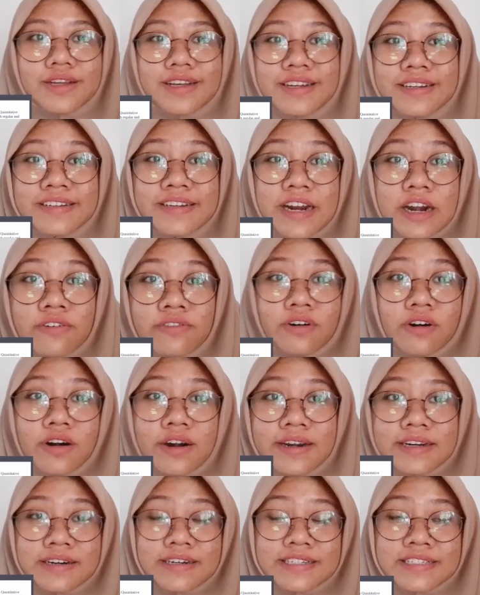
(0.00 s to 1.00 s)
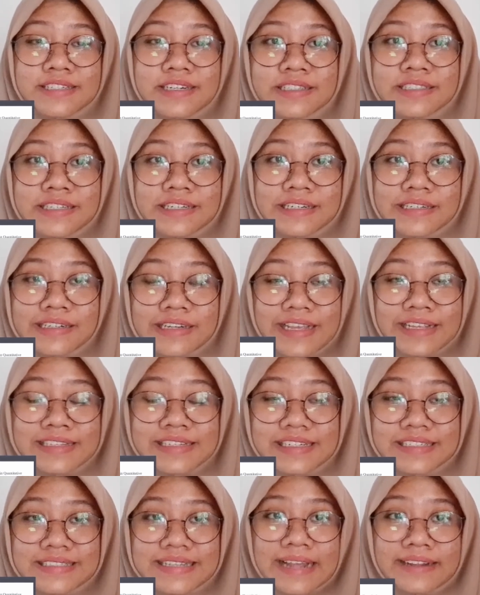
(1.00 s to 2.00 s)
Therefore, the researcher is
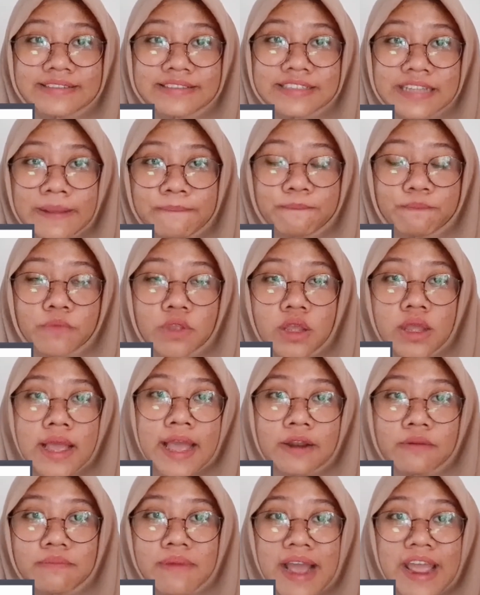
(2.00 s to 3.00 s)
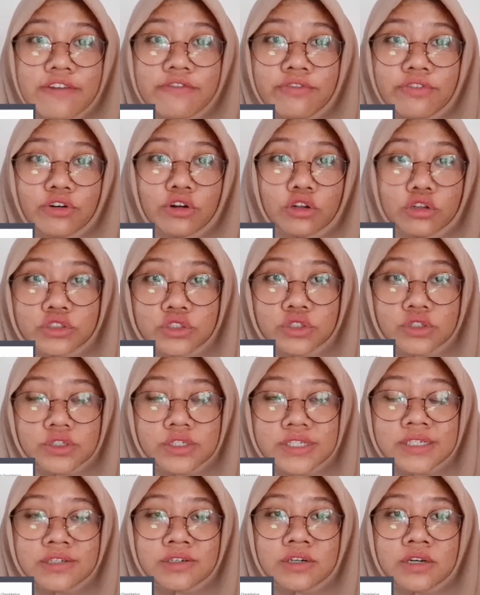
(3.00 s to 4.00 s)
attentive and mindful to
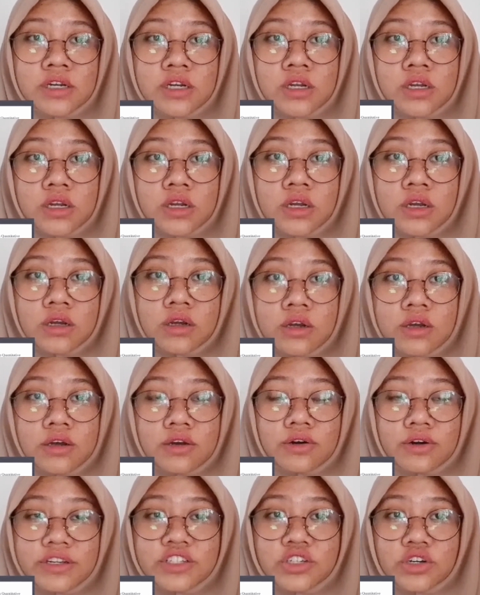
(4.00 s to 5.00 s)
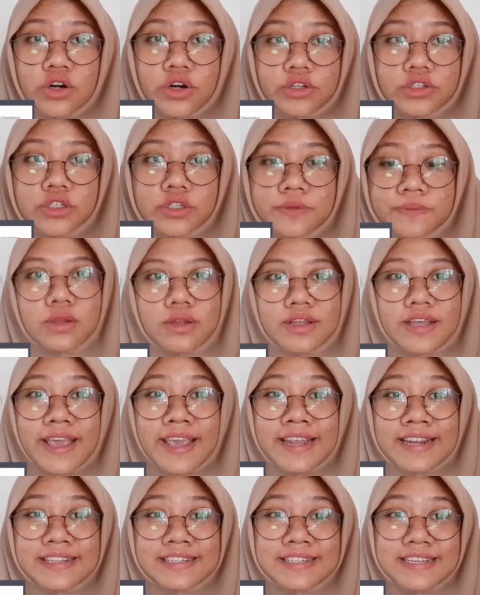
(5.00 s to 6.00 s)
the research
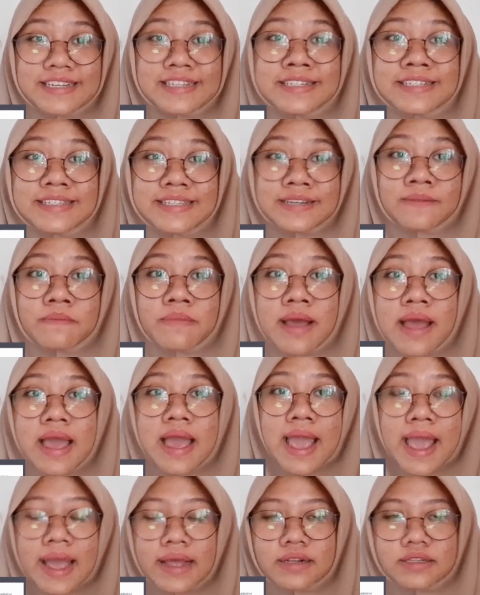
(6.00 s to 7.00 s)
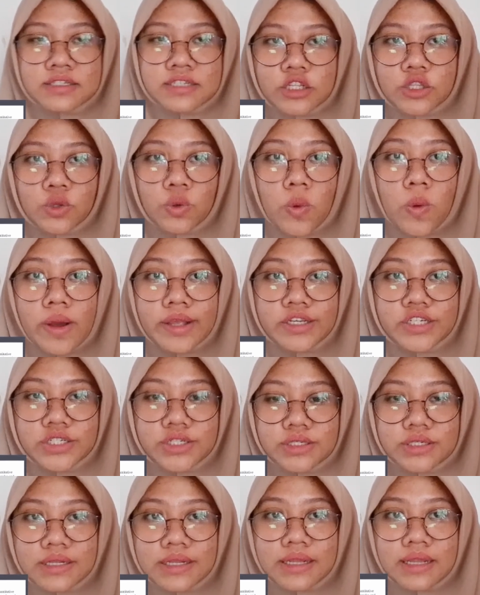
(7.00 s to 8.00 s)
in system and
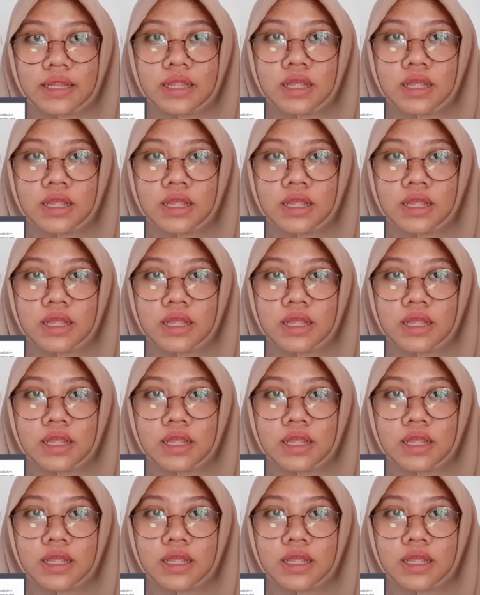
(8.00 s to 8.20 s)
situational